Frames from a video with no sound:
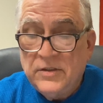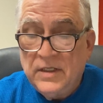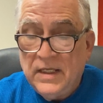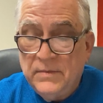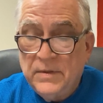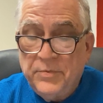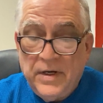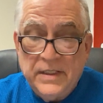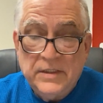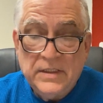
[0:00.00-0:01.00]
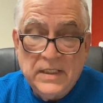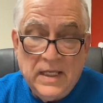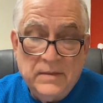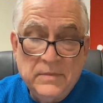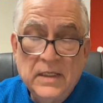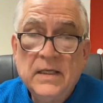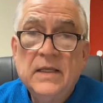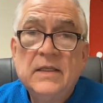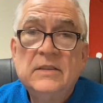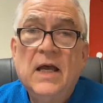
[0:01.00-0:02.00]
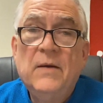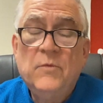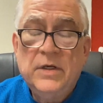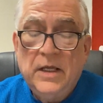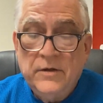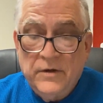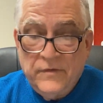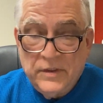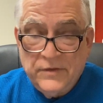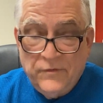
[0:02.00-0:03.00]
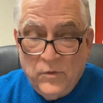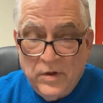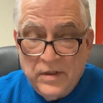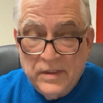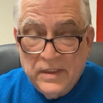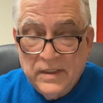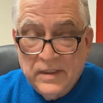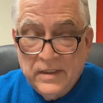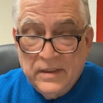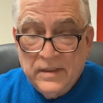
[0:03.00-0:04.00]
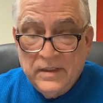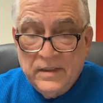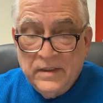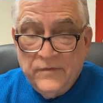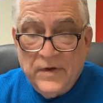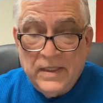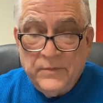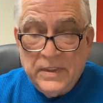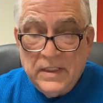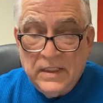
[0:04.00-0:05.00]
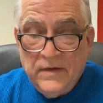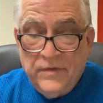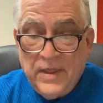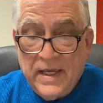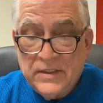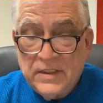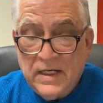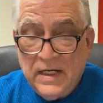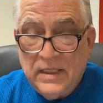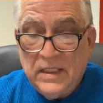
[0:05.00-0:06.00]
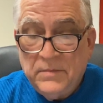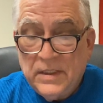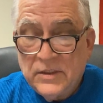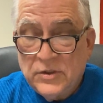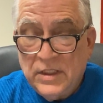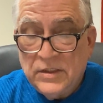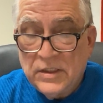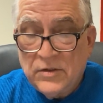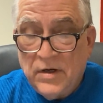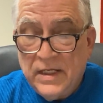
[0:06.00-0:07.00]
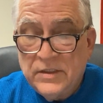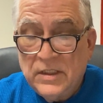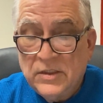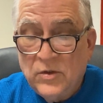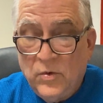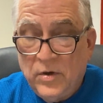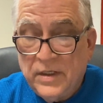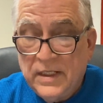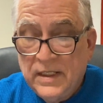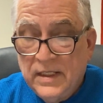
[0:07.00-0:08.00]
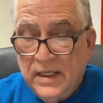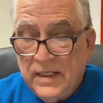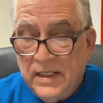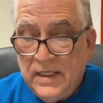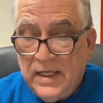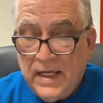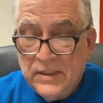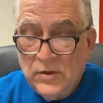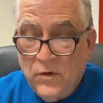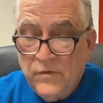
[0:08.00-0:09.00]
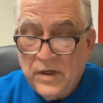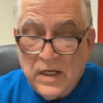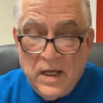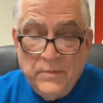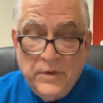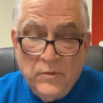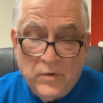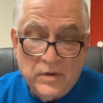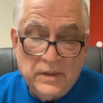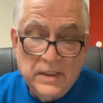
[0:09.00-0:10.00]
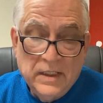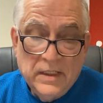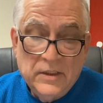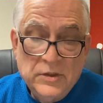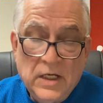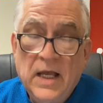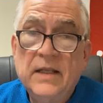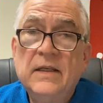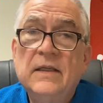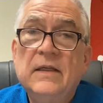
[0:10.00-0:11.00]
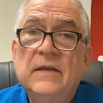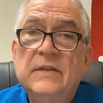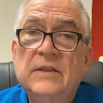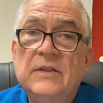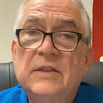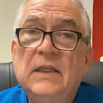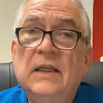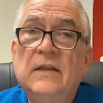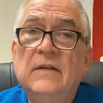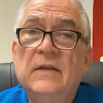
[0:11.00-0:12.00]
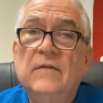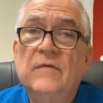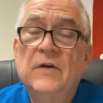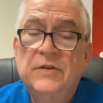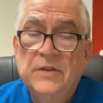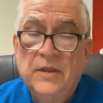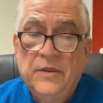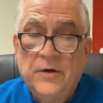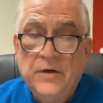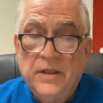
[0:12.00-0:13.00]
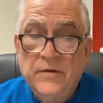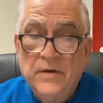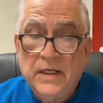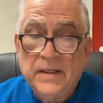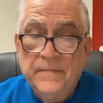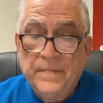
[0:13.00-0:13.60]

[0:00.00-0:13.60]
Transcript: to him and praise his name, Psalm 100, verse 4. And finally, we can give thanks in anything because Jesus Christ is Lord and he has overcome the world, John 16, verse 33.